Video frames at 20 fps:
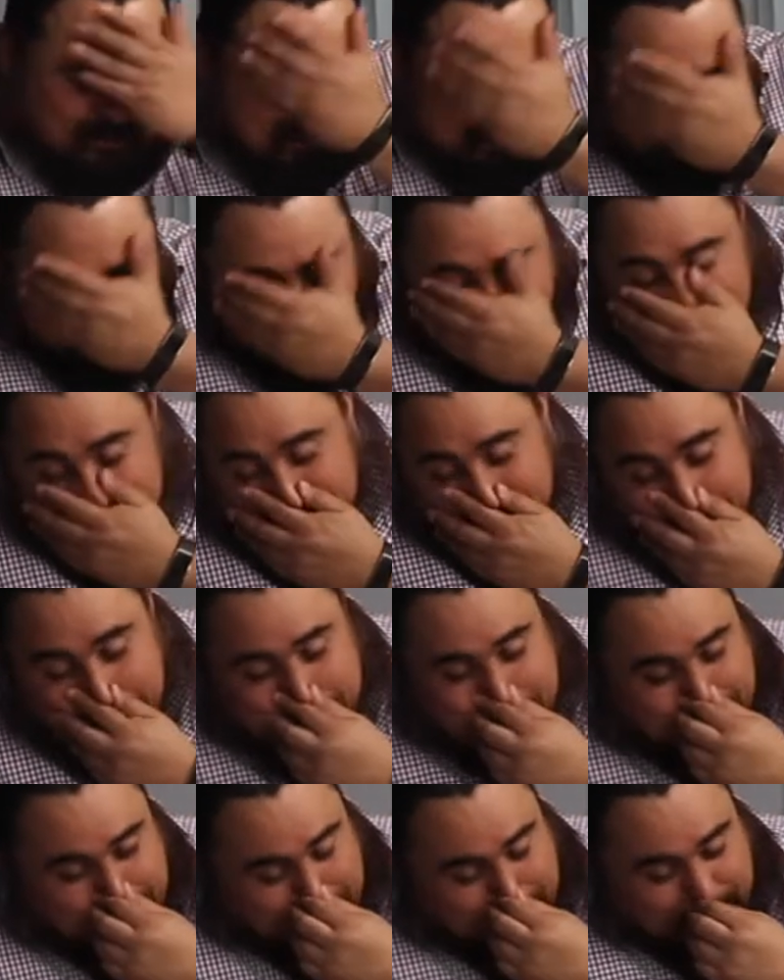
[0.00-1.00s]
Because when it
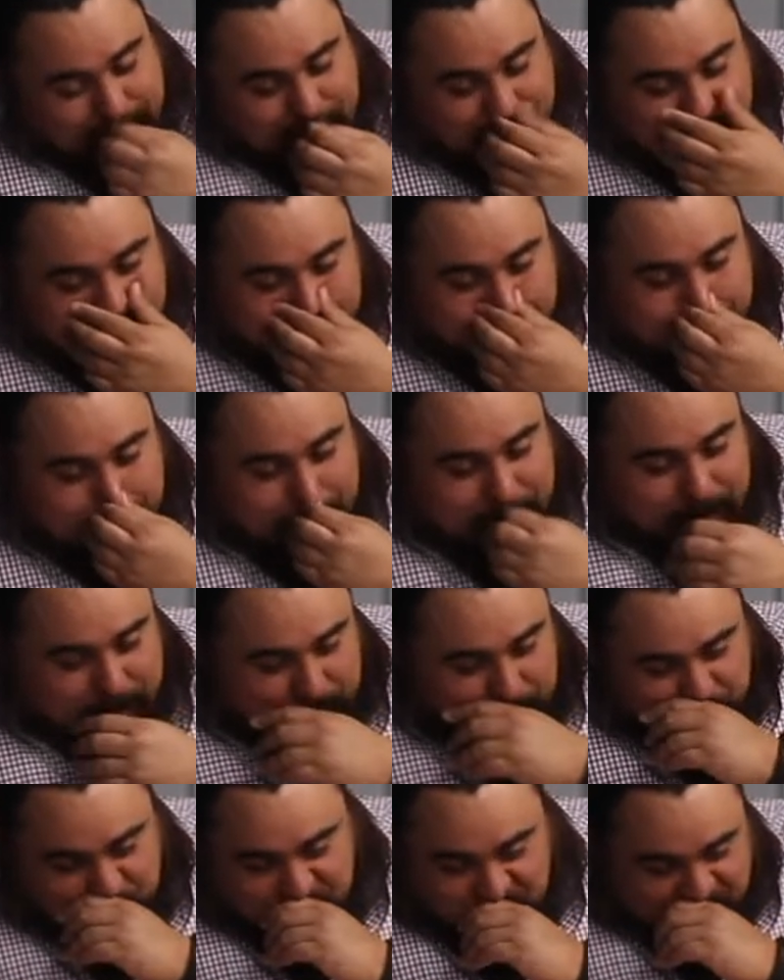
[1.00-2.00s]
doesn't give you the option, you're
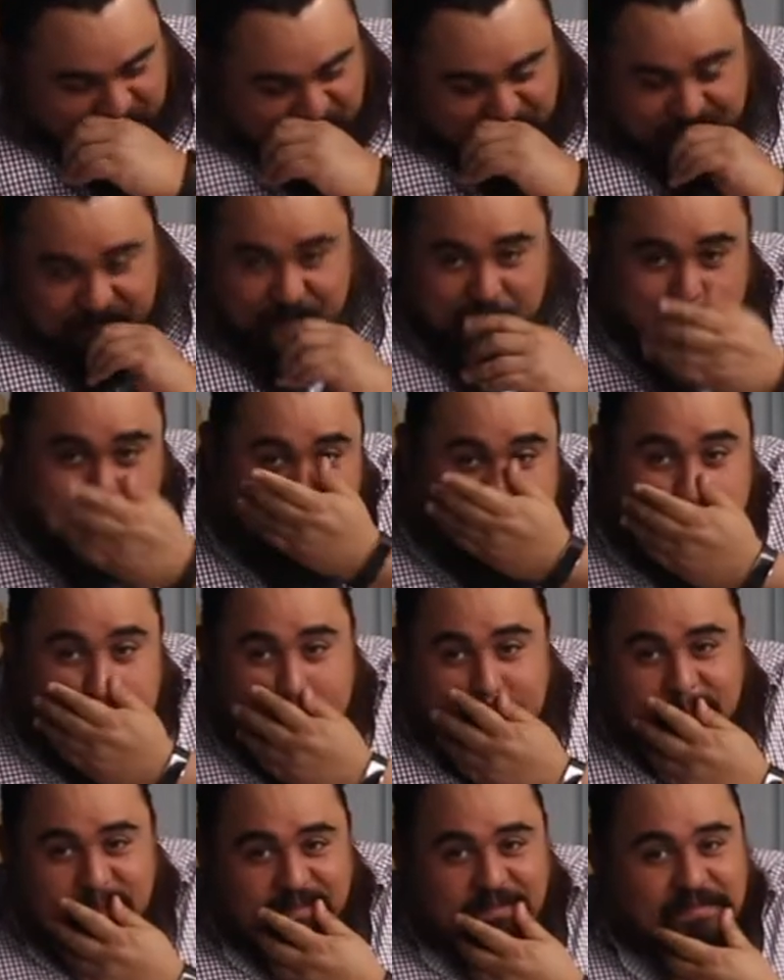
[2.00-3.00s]
like, oh my
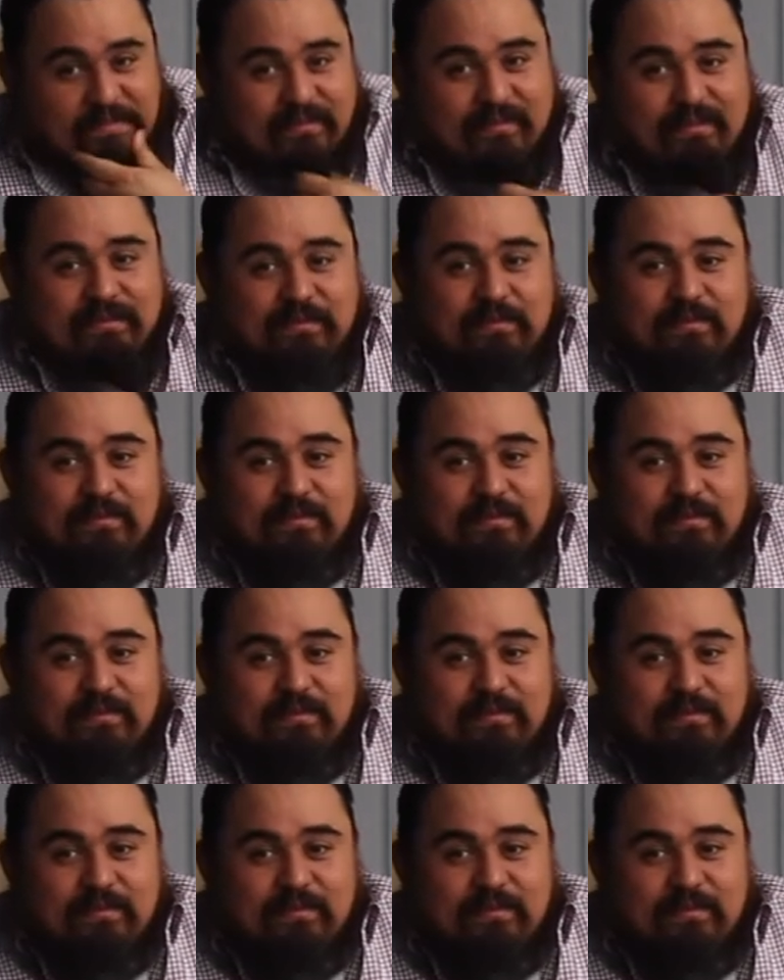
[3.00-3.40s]
gosh, like,